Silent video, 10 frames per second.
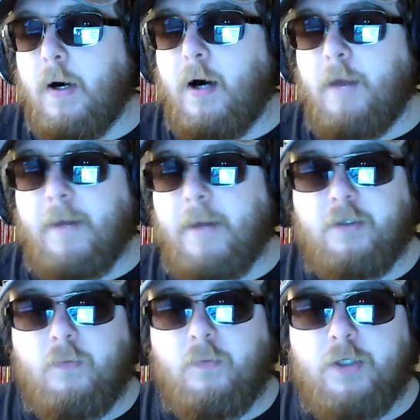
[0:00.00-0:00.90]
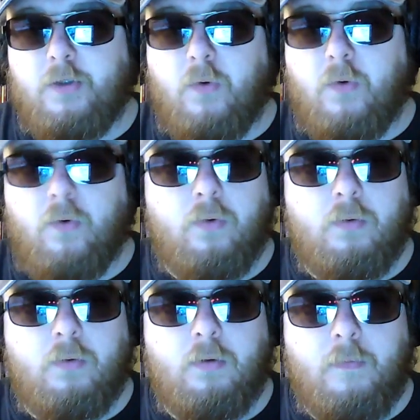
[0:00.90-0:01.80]
I imagine we should all
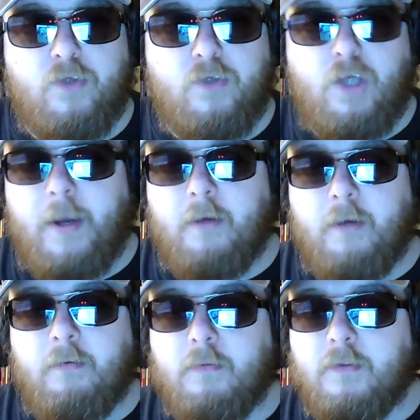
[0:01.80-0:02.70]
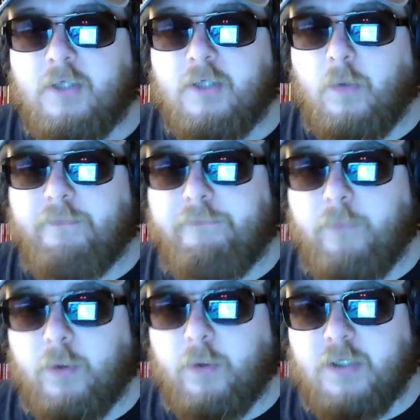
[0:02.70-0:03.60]
chip in, see
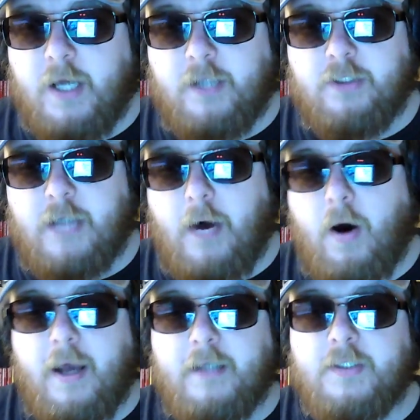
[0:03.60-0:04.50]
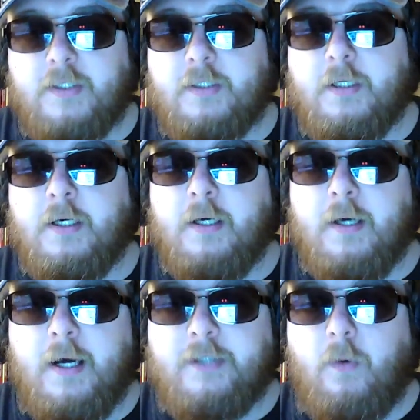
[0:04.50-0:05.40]
what catches our eyes,
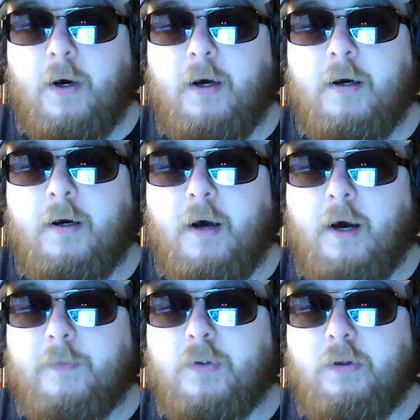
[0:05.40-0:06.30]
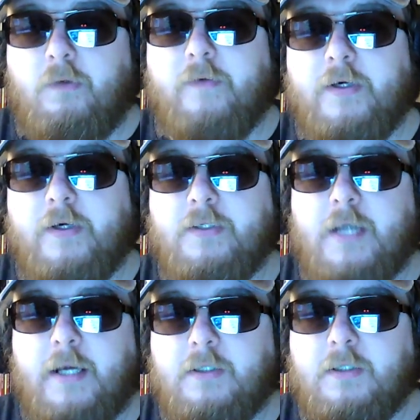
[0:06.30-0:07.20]
as it were, between the three of us,
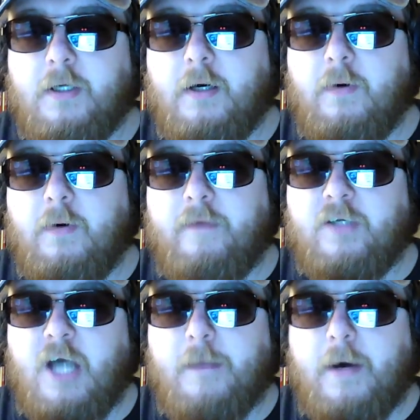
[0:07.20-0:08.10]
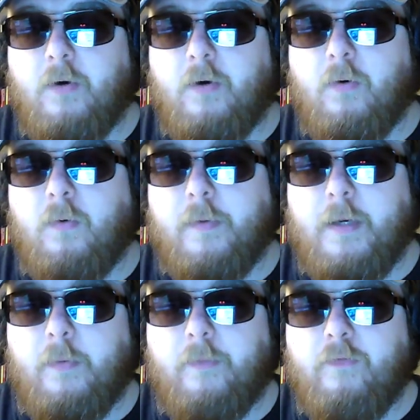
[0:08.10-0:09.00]
and have a chat about it all when
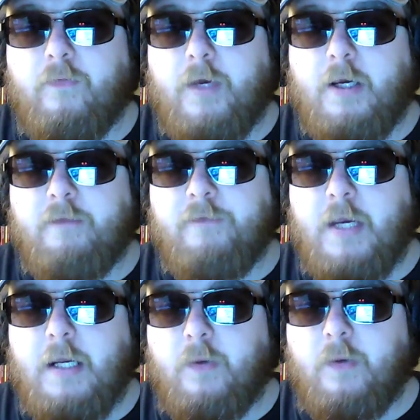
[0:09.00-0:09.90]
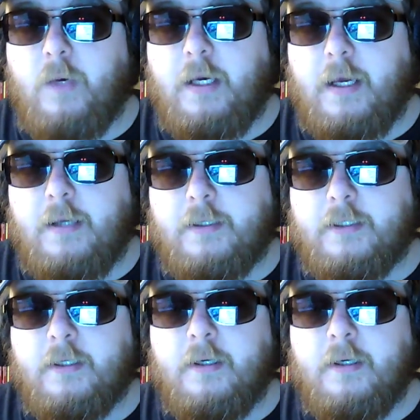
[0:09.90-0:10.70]
we reconvene at the weekend.